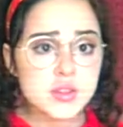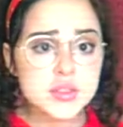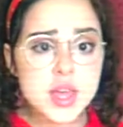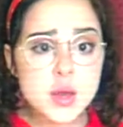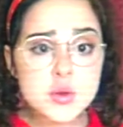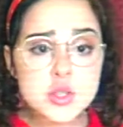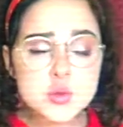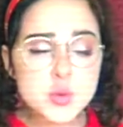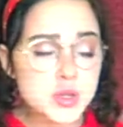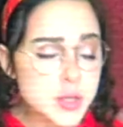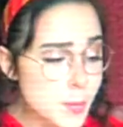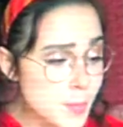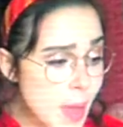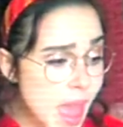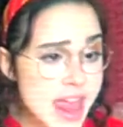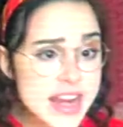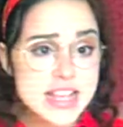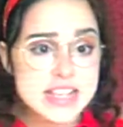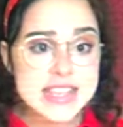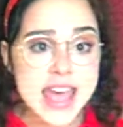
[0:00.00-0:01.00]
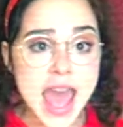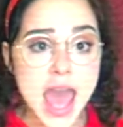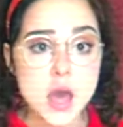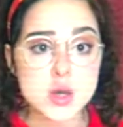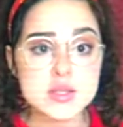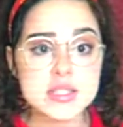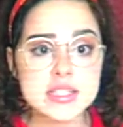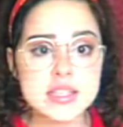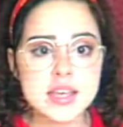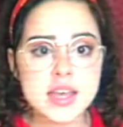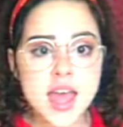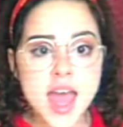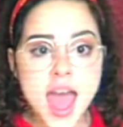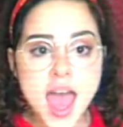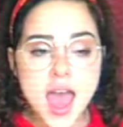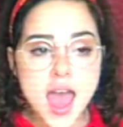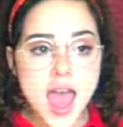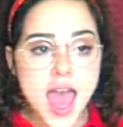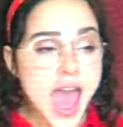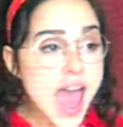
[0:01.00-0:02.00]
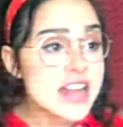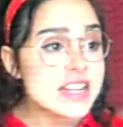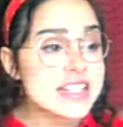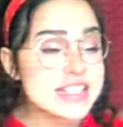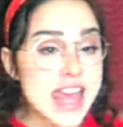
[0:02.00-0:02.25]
There was one at Penny's house, and